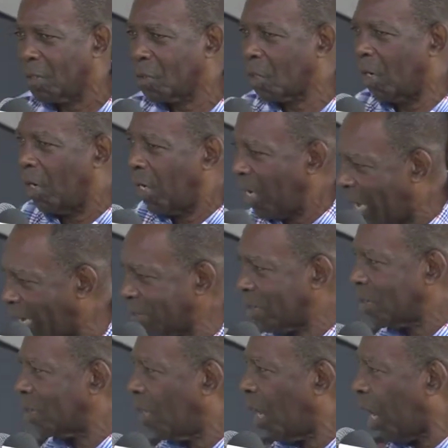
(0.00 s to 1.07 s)
to let
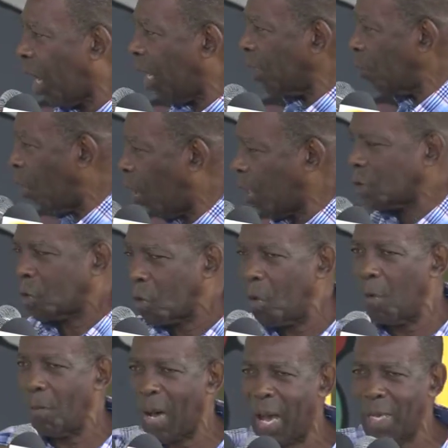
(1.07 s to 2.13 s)
all those
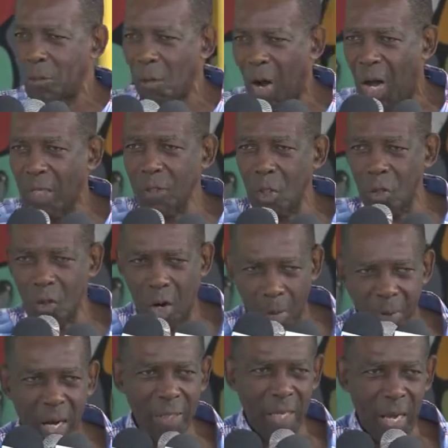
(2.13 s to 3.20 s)
who might want to
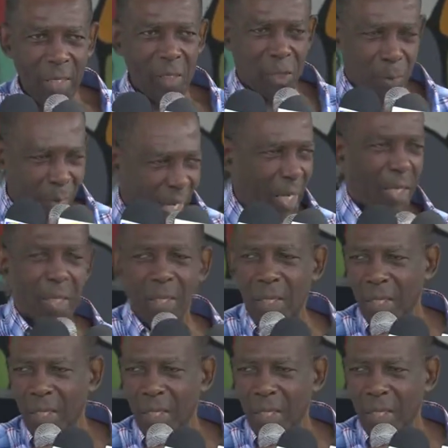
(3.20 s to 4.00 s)
come against me,